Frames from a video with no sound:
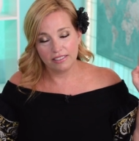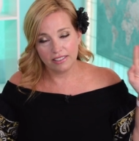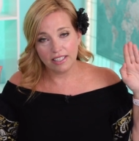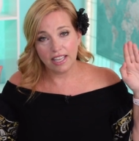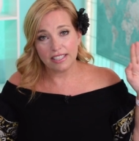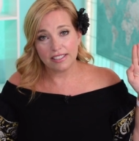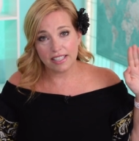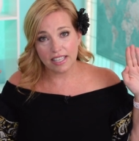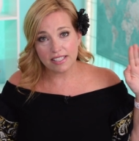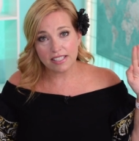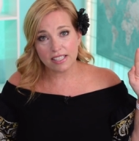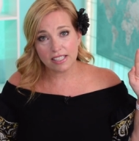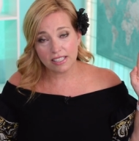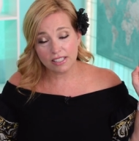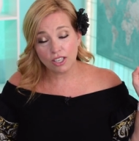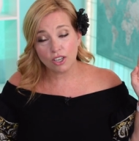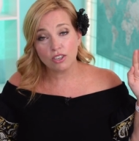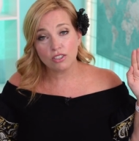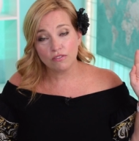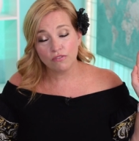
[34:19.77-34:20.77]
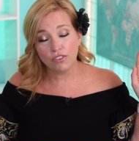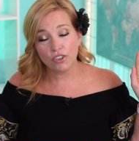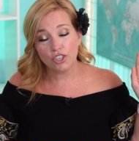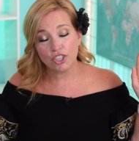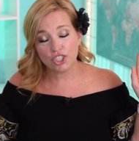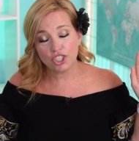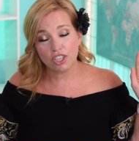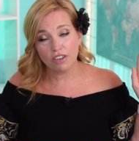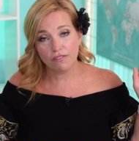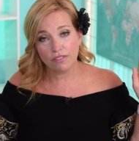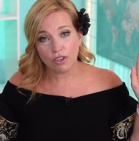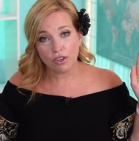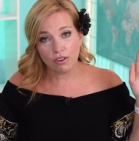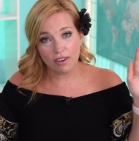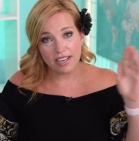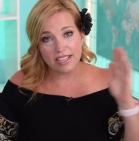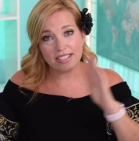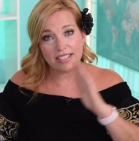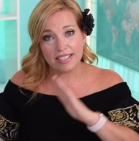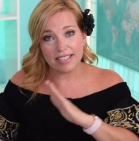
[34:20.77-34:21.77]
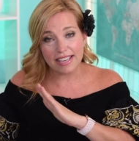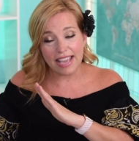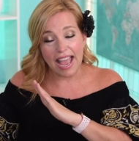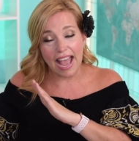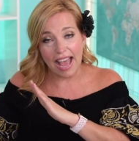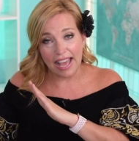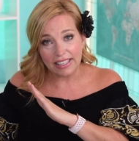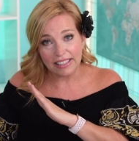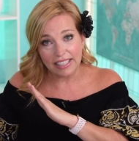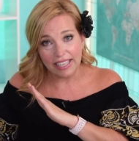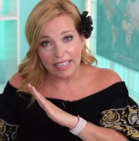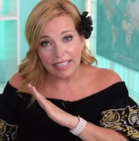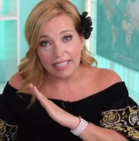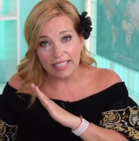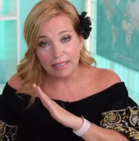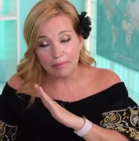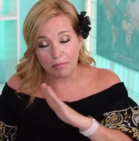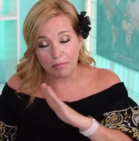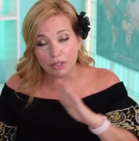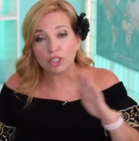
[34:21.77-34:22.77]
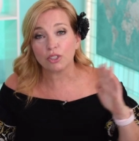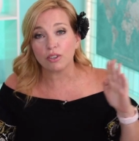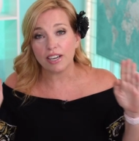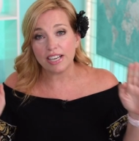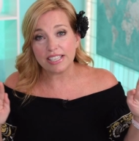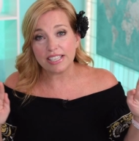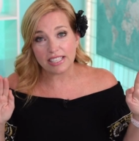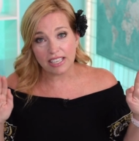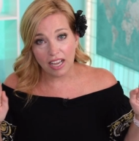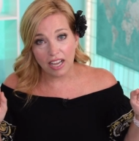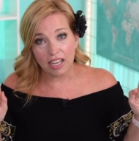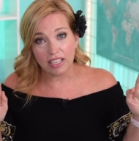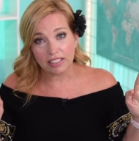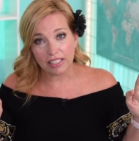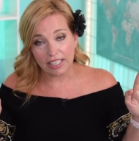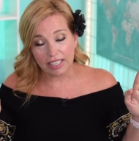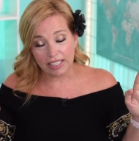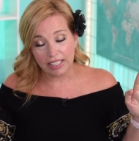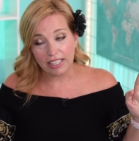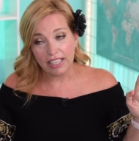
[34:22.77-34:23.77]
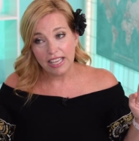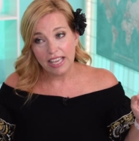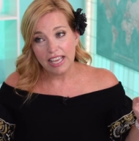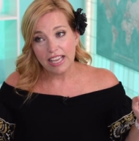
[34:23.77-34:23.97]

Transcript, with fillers: That's like the version of the crazy cat lady, but the crazy hug lady.